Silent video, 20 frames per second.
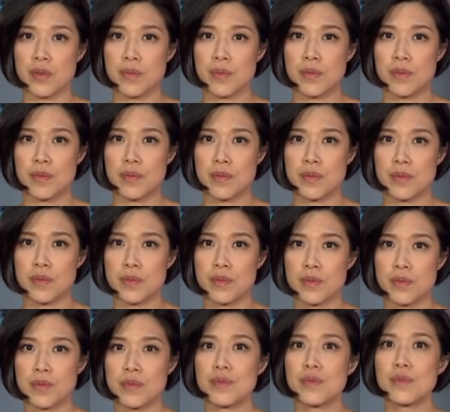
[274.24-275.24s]
Makes them more
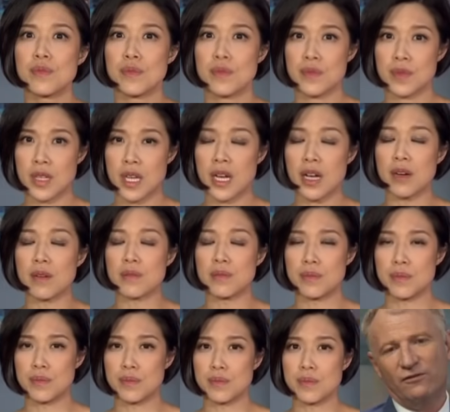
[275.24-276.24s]
attractive, actually. Yes, yeah.
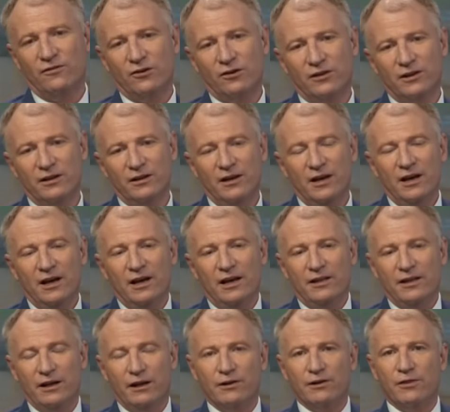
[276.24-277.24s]
I'd agree, Yvonne. The,
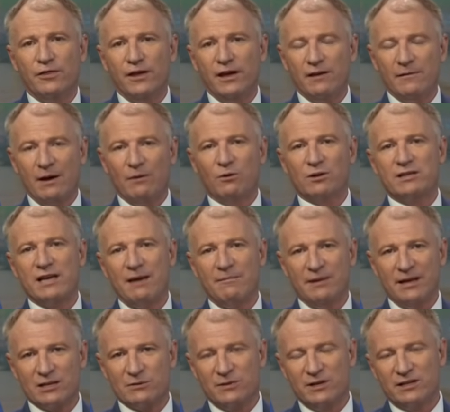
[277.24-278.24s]
the, you think about what's
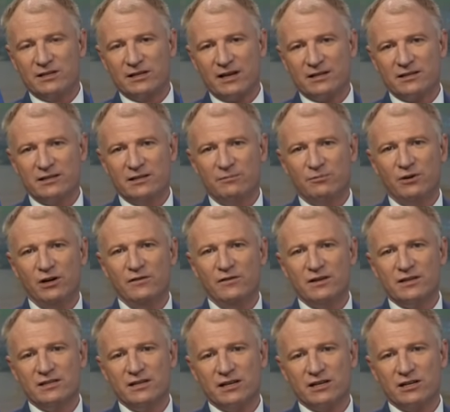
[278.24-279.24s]
happening, as we discussed in the
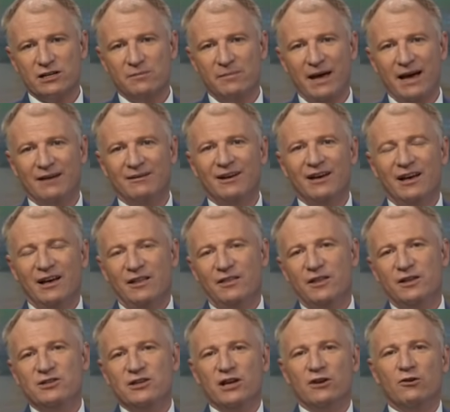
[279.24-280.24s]
previous session, about
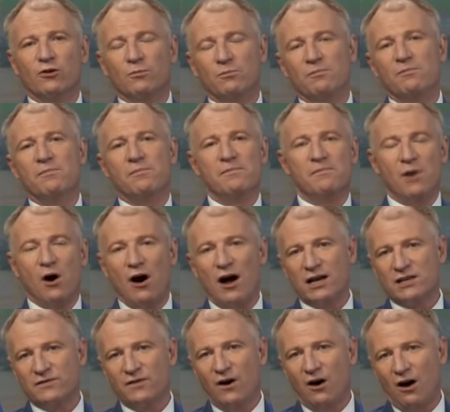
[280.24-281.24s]
the general
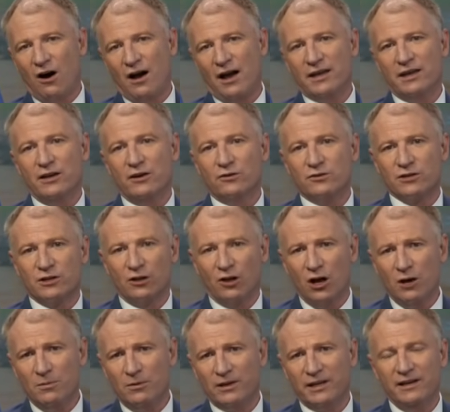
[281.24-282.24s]
bias for higher yields
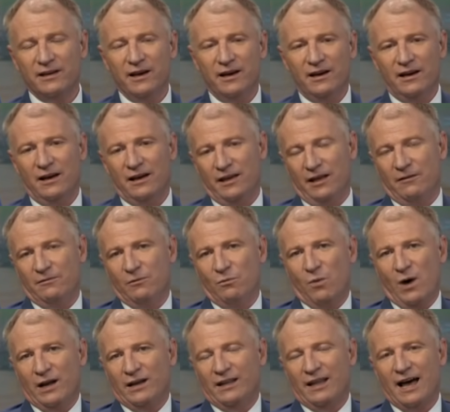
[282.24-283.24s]
globally. You know,
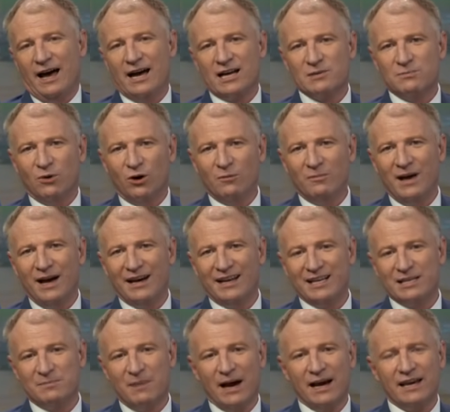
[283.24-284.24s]
one large bond market
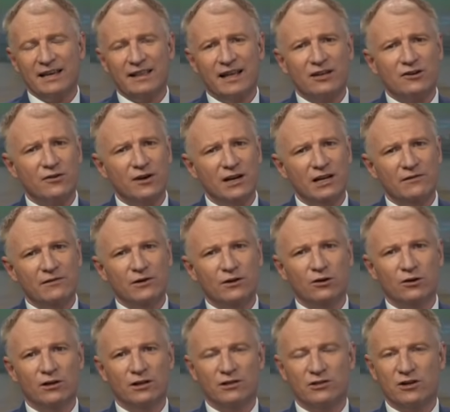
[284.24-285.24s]
is bucking that trend. If you
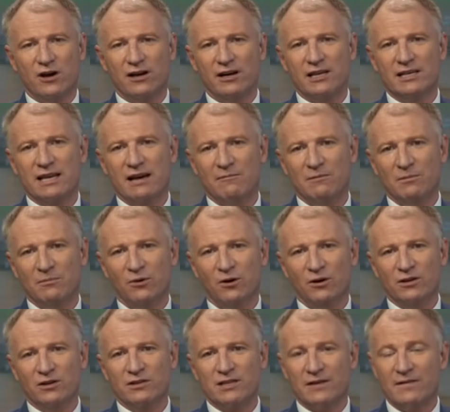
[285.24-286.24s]
look at Chinese government
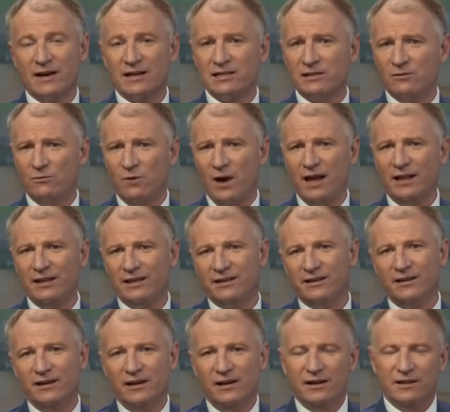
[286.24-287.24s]
bond yields, they've actually
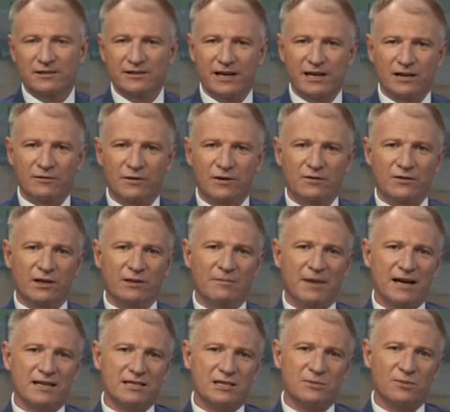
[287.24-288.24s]
rallied 10 to 15
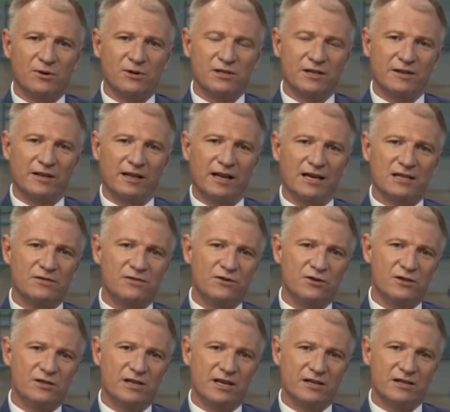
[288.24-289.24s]
basis points in the last
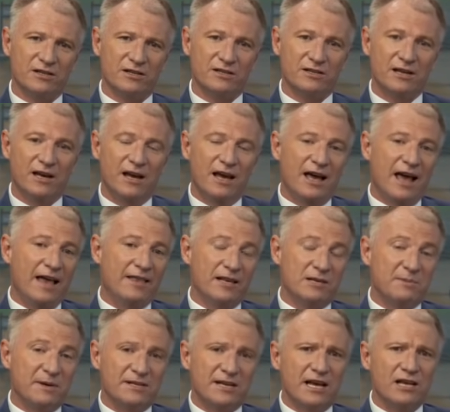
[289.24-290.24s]
few sessions, and
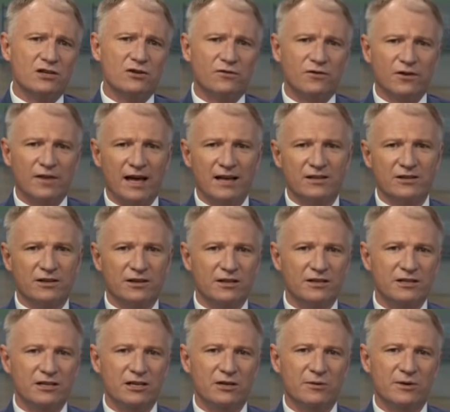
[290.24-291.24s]
there's potential for that to
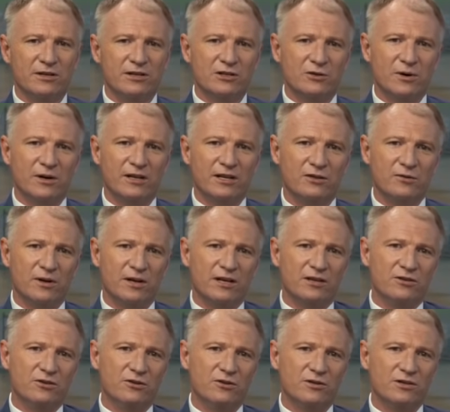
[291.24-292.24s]
continue into
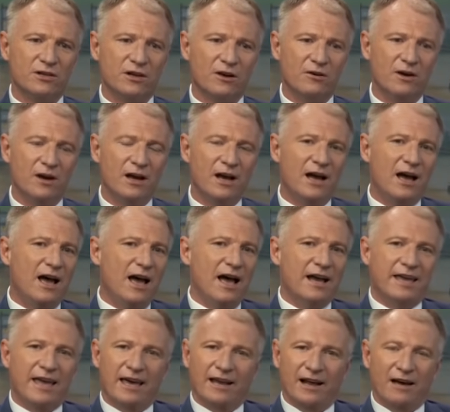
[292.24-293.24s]
2022. So,
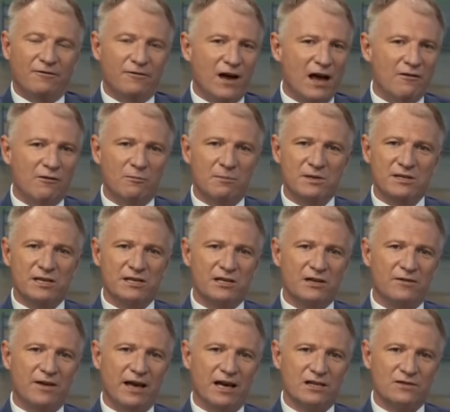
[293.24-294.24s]
again, a favoured position
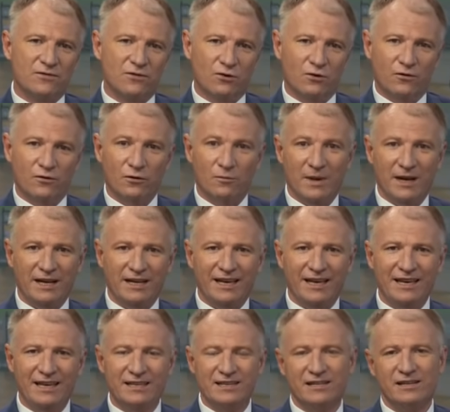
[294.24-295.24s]
of ours for, for many
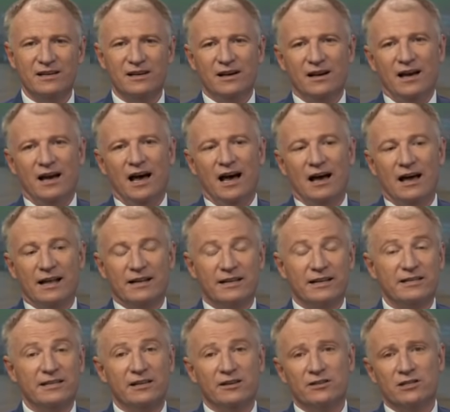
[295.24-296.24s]
years uh, and
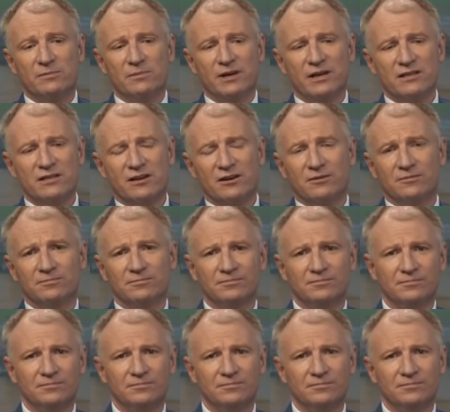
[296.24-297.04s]
continues to be so.